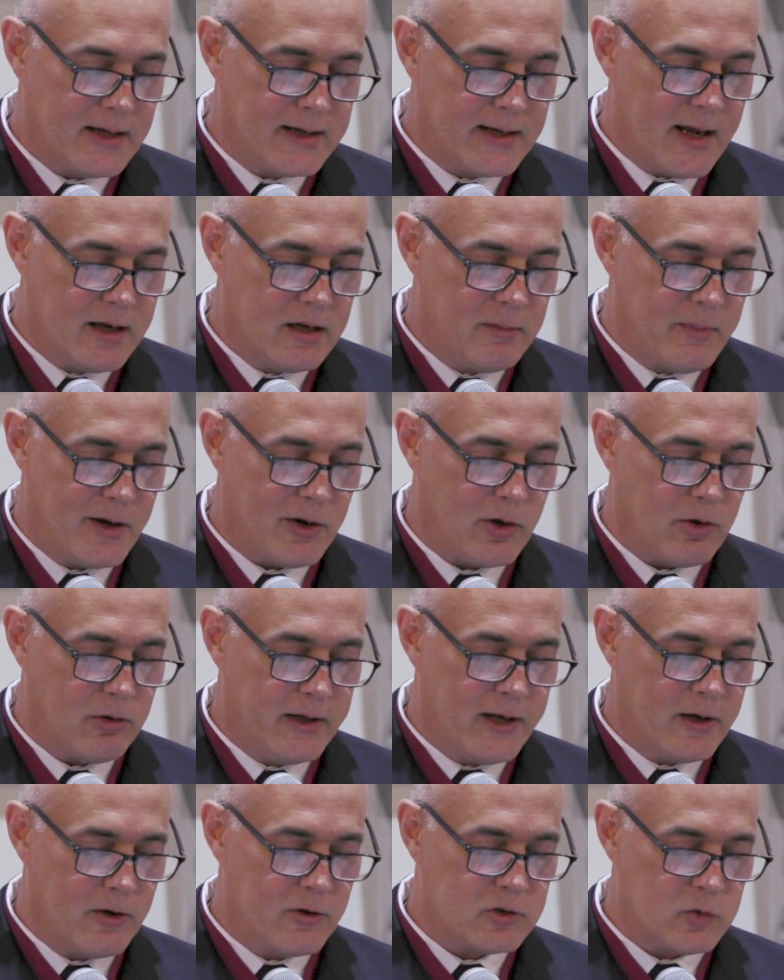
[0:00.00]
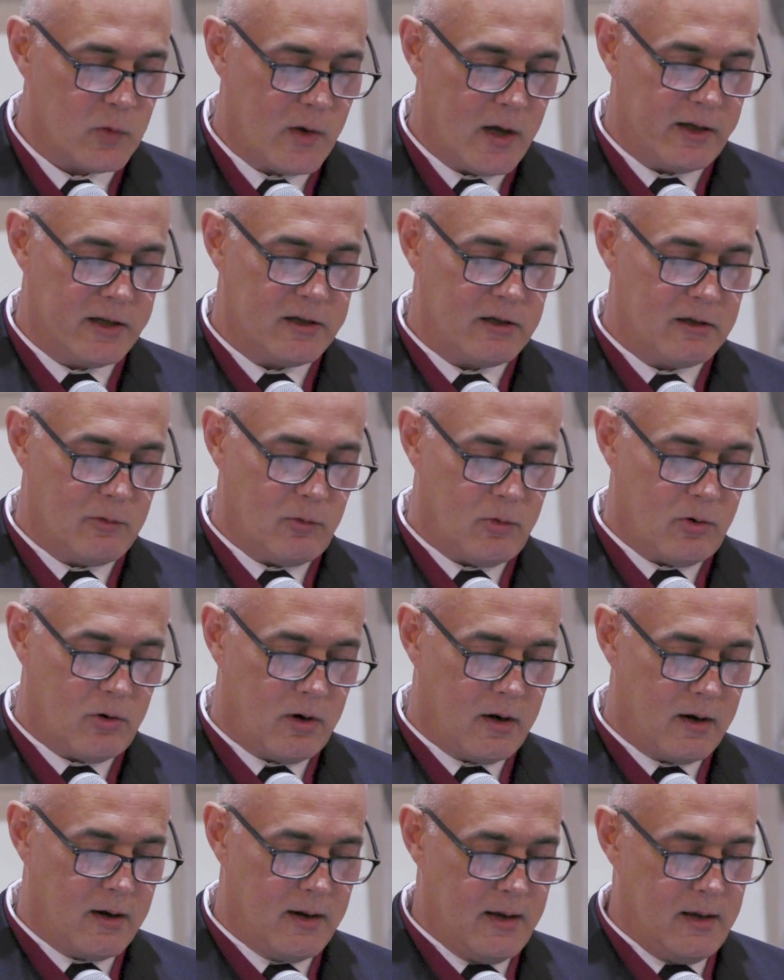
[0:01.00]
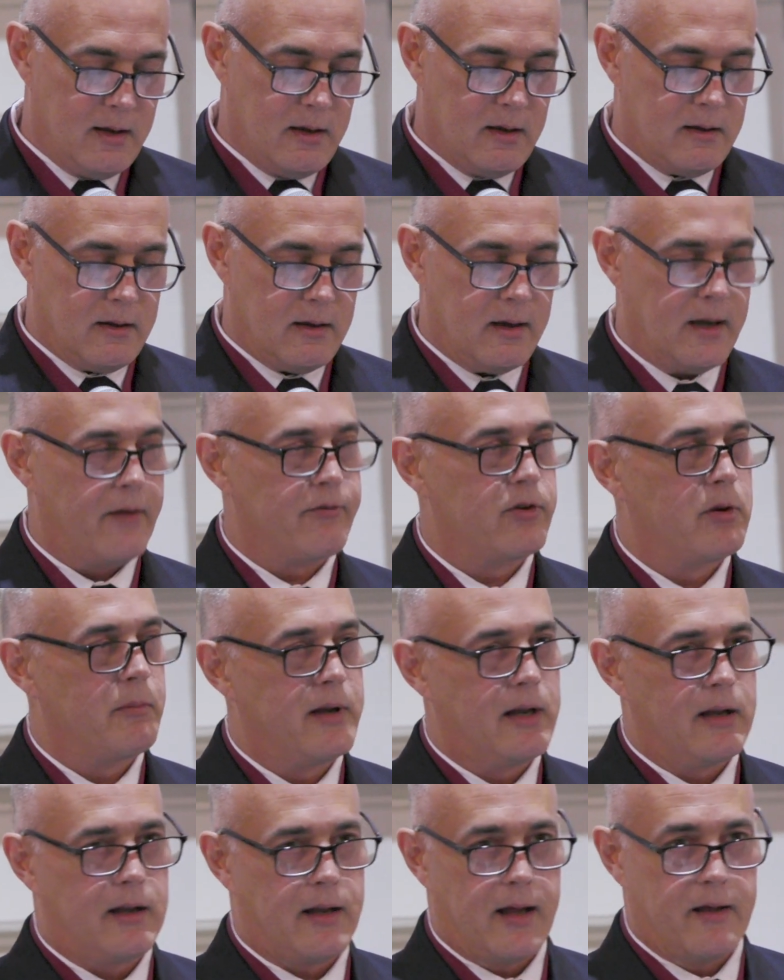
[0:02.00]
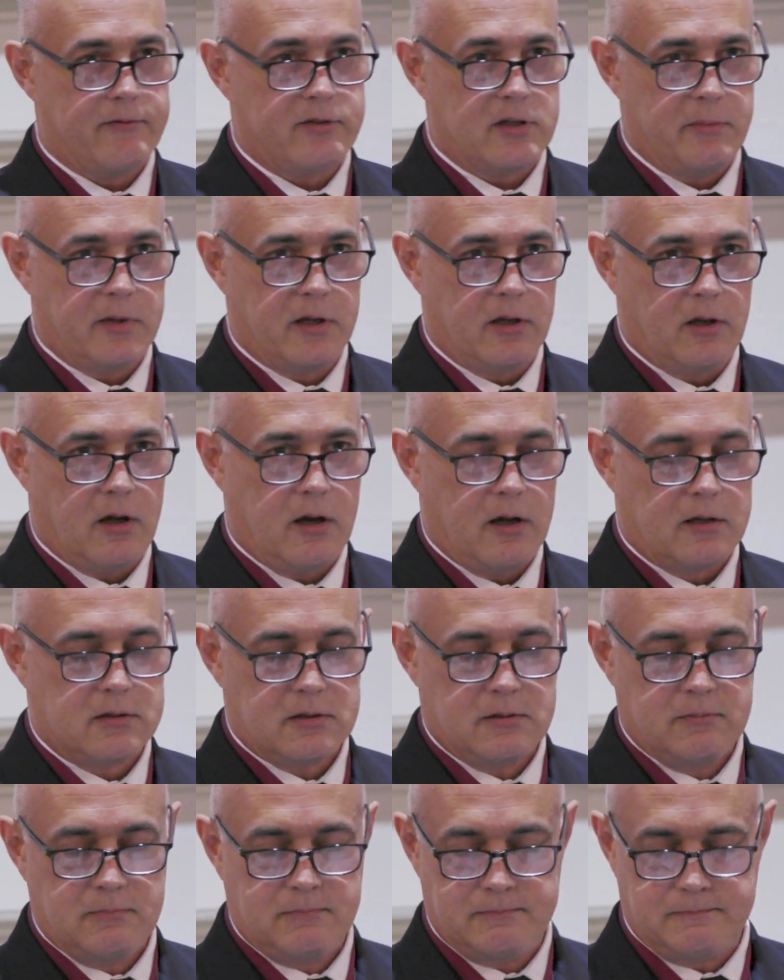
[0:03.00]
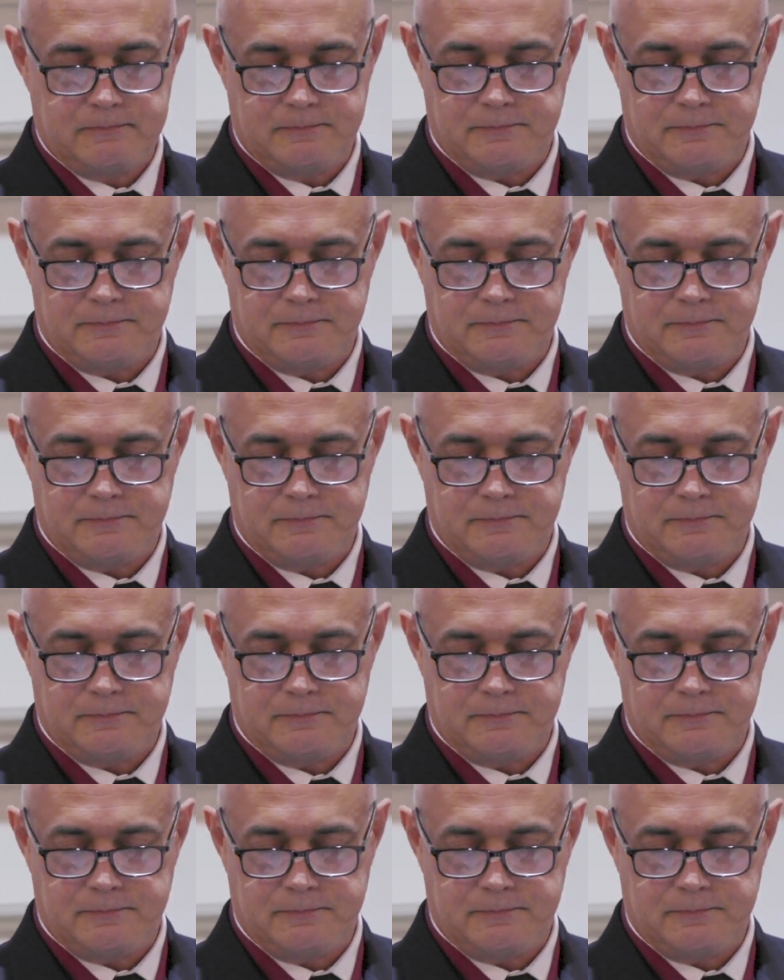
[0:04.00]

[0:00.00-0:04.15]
dedicated medical leaders well into the war and after many lives had been lost.